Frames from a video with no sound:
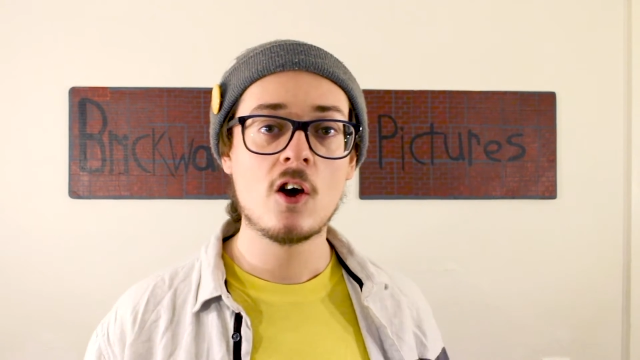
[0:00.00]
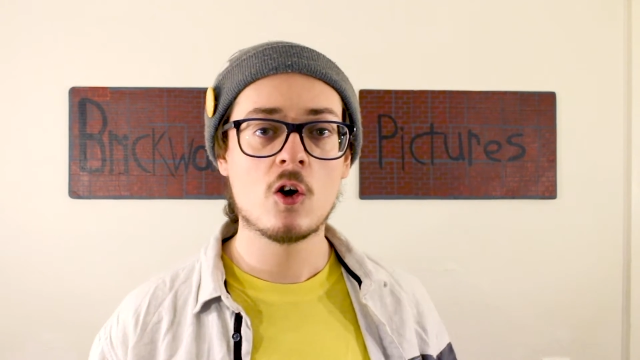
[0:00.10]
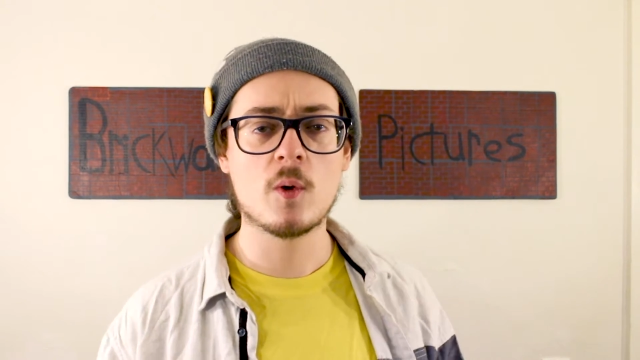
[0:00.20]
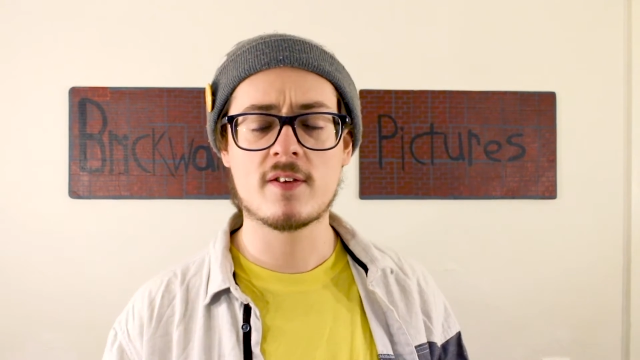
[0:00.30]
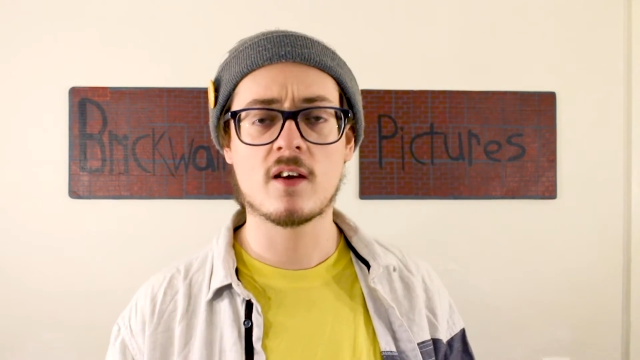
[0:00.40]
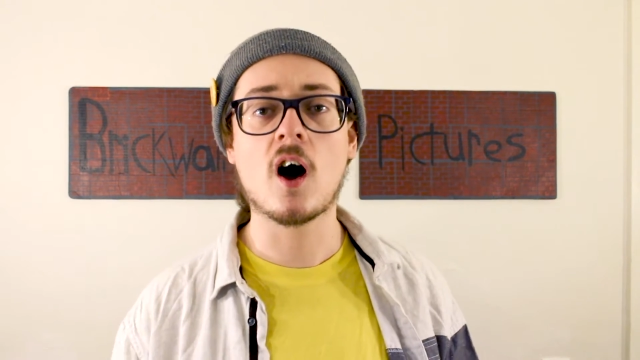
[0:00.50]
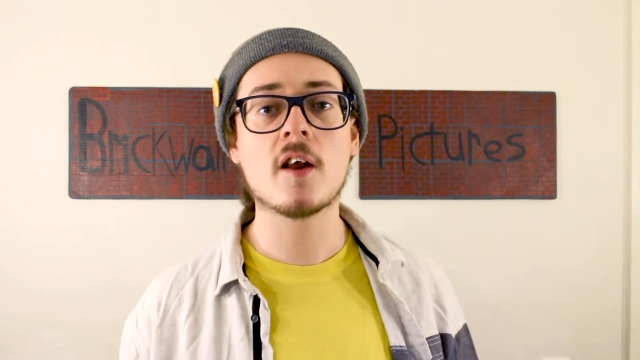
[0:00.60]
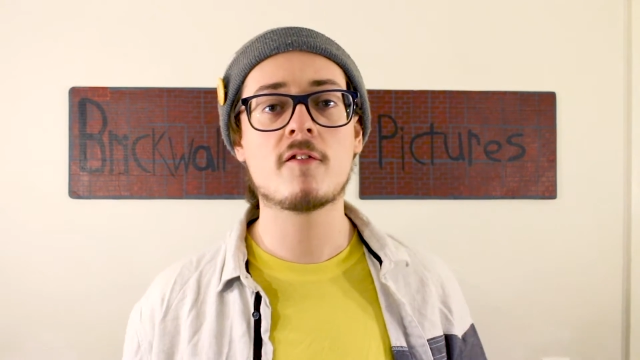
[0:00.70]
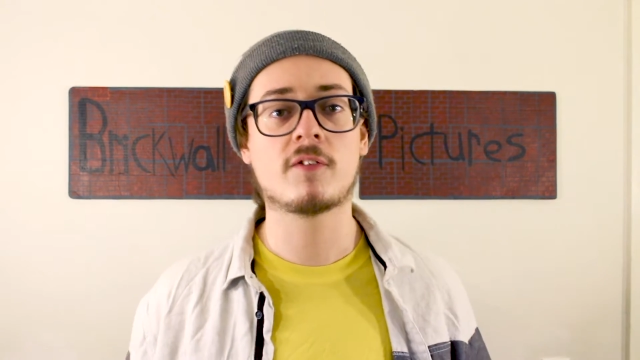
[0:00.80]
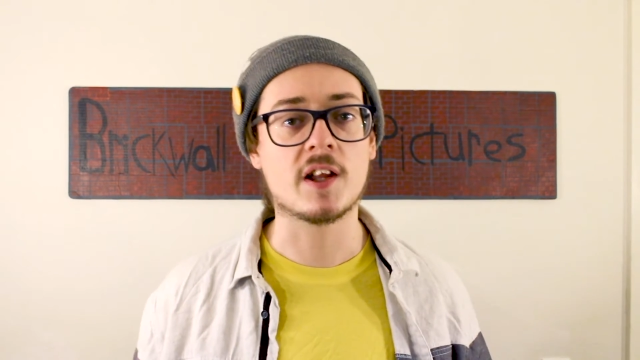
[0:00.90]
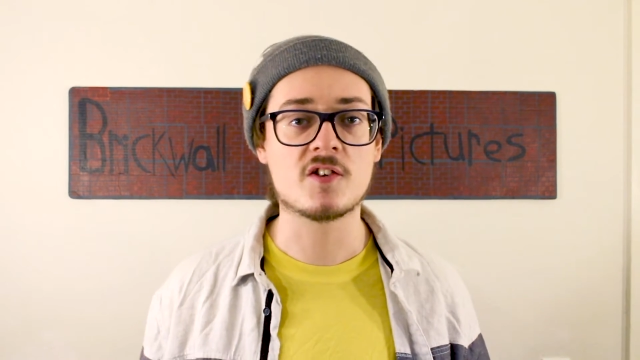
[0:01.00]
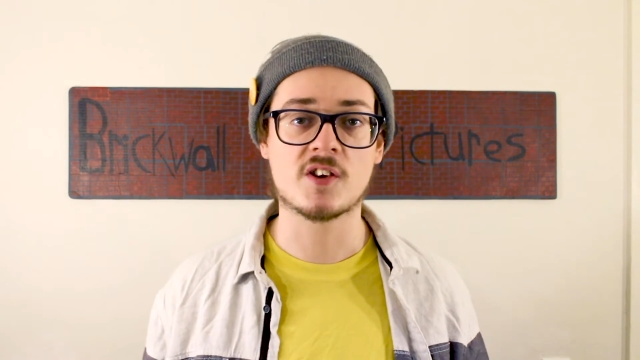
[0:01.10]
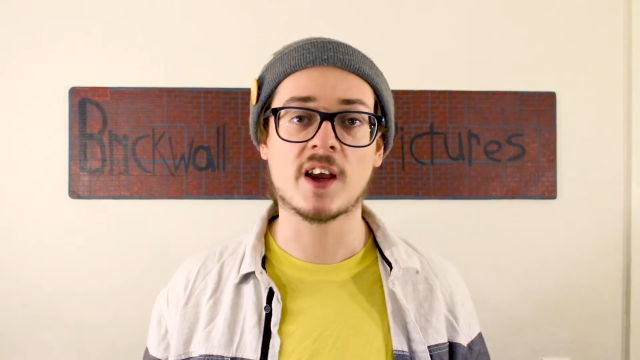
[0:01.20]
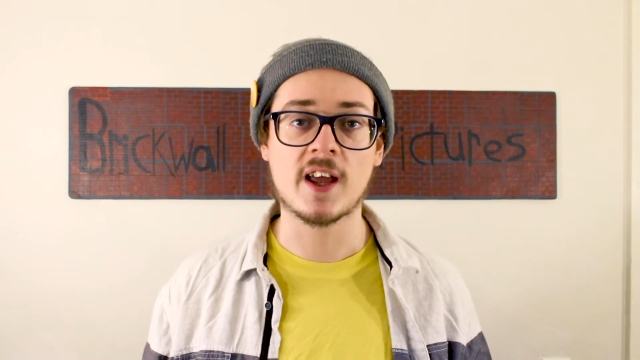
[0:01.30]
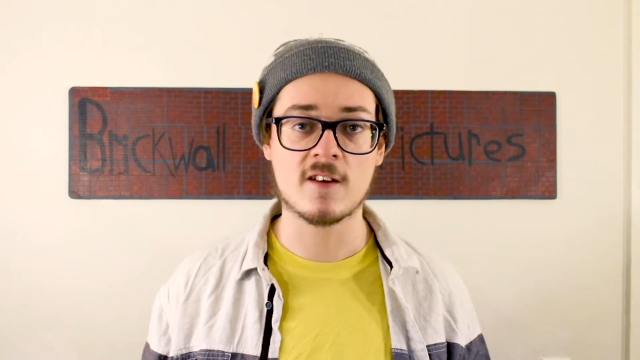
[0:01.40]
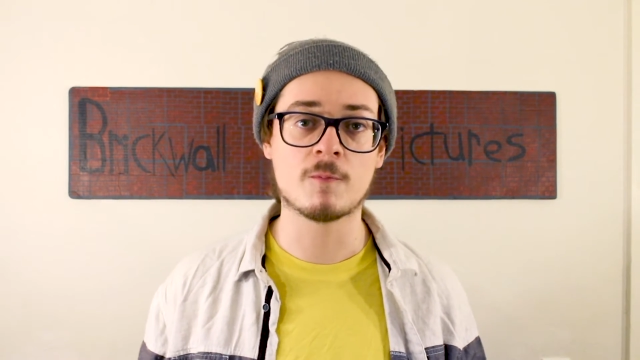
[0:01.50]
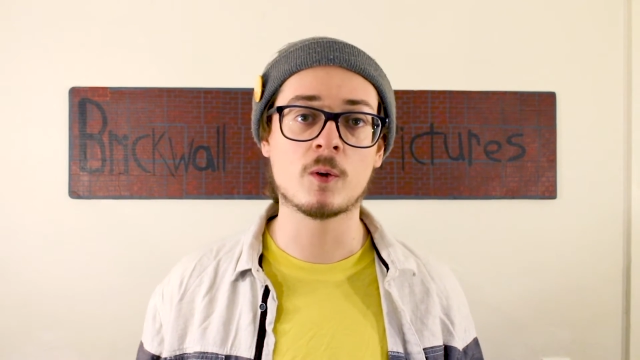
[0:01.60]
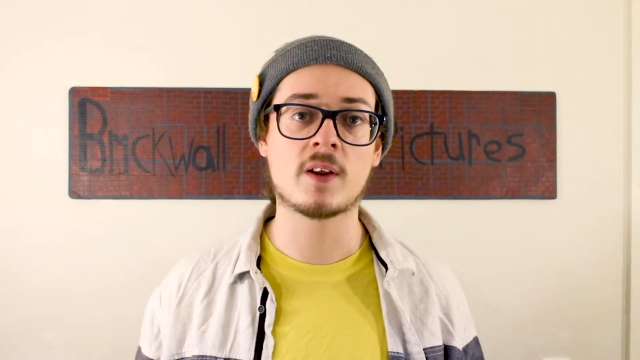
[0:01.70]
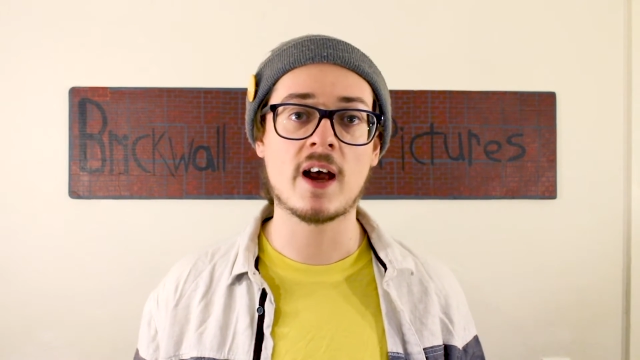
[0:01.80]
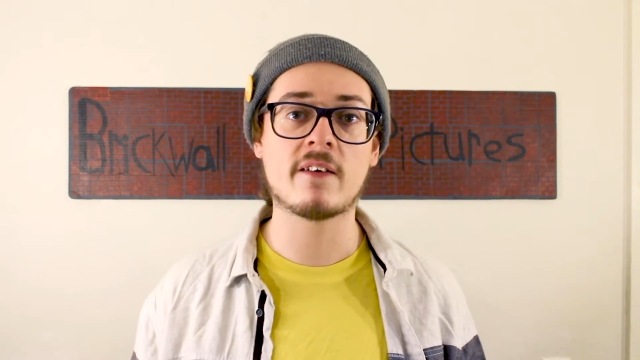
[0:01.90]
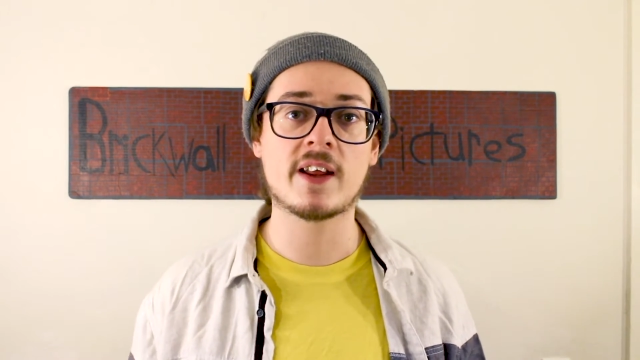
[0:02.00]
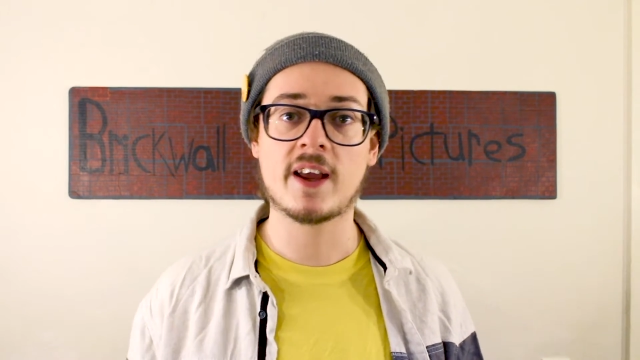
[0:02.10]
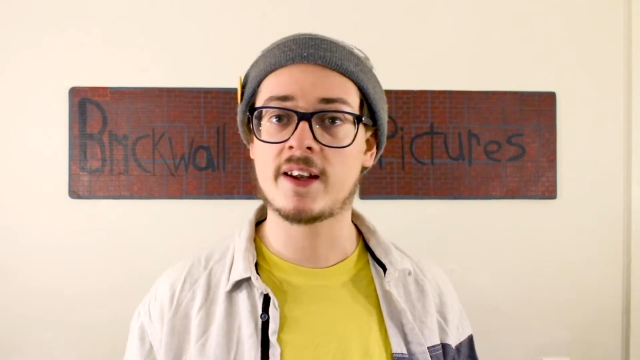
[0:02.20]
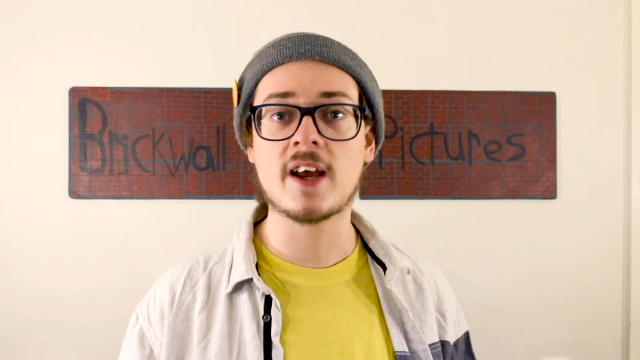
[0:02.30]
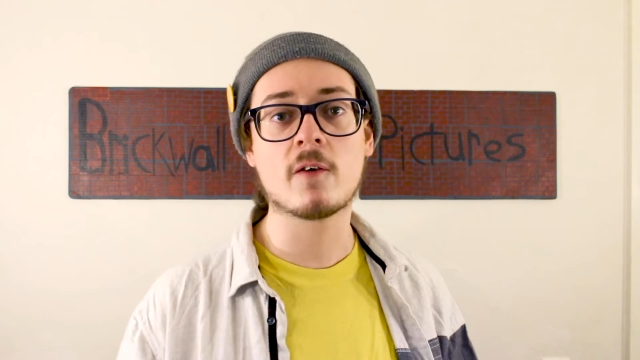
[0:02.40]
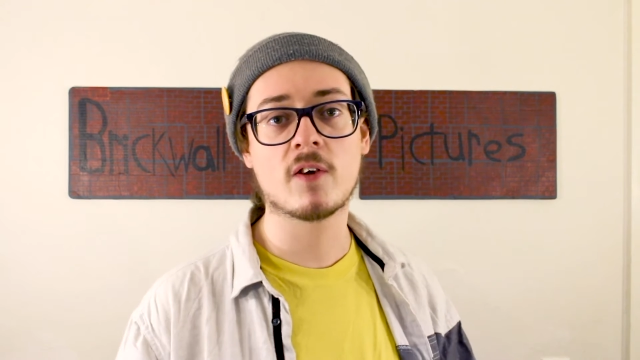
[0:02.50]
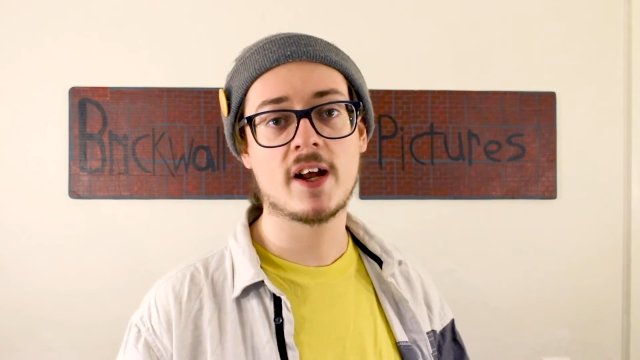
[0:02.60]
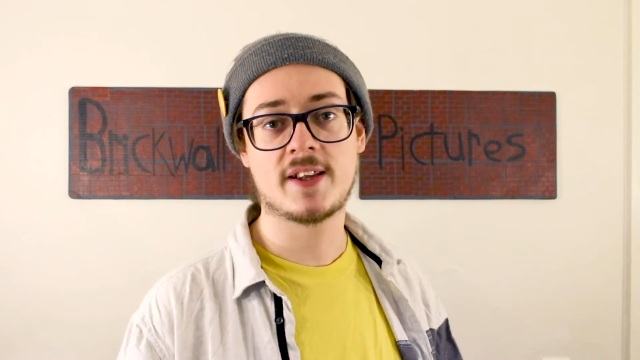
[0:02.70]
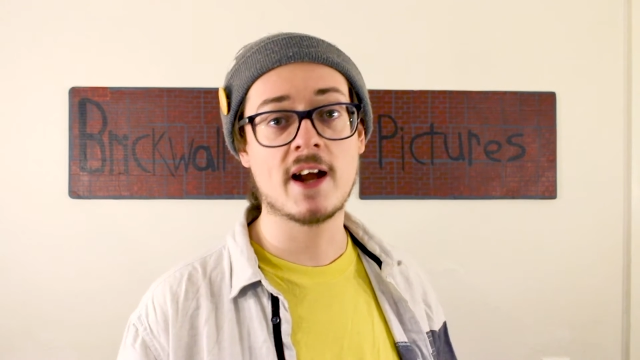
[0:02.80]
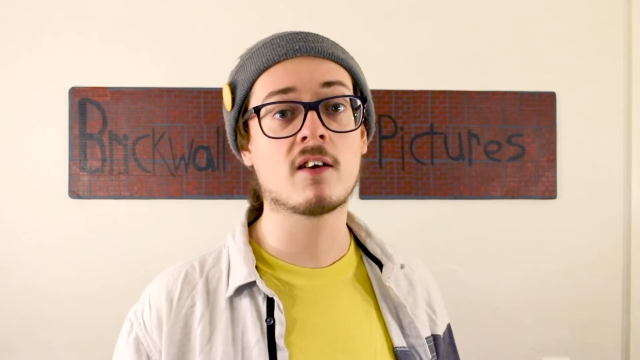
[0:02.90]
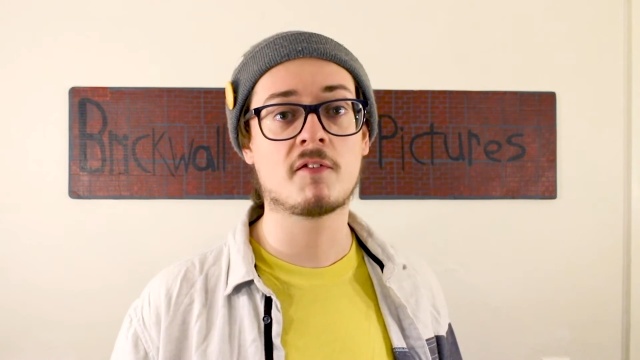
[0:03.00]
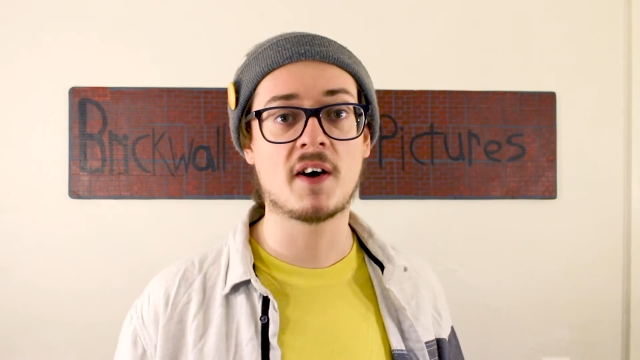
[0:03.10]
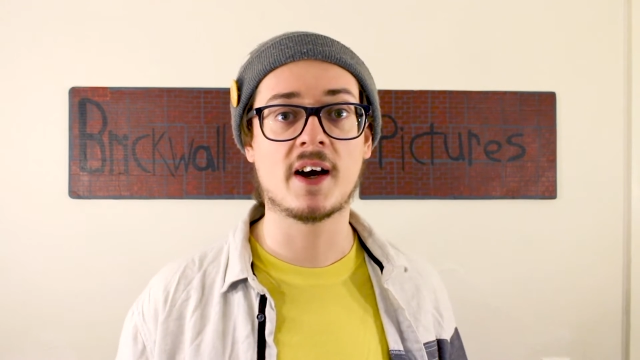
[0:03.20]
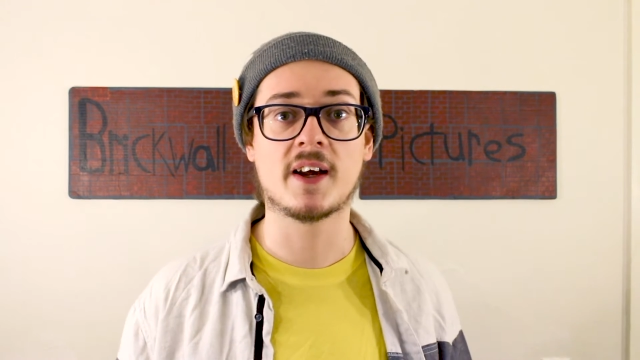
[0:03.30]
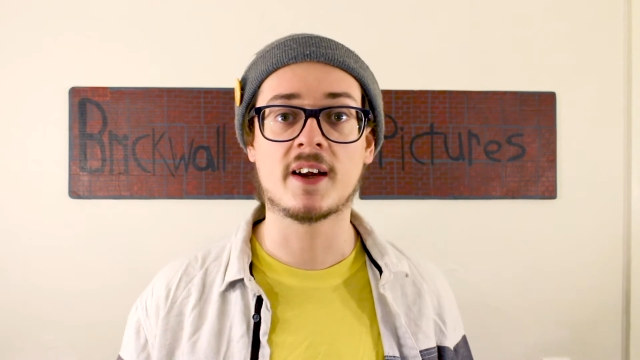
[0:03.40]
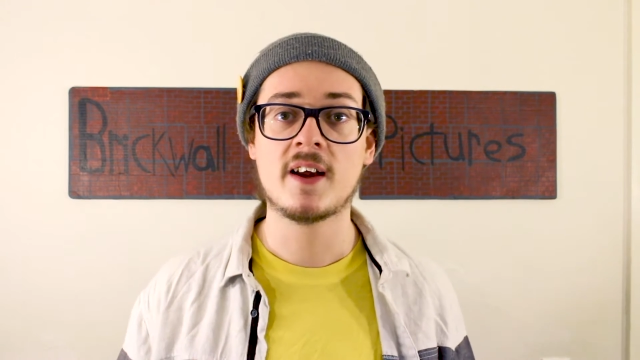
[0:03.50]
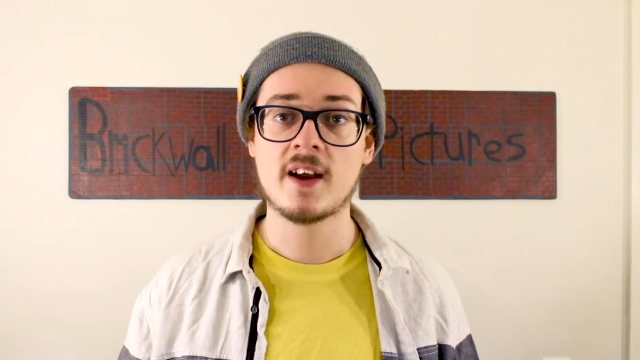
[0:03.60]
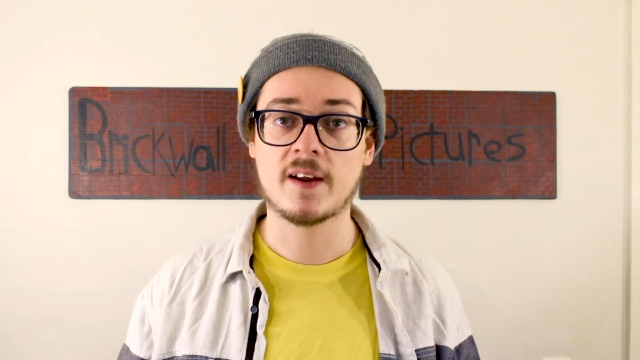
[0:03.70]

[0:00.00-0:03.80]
who is unflinching in his brutality and downright terrifying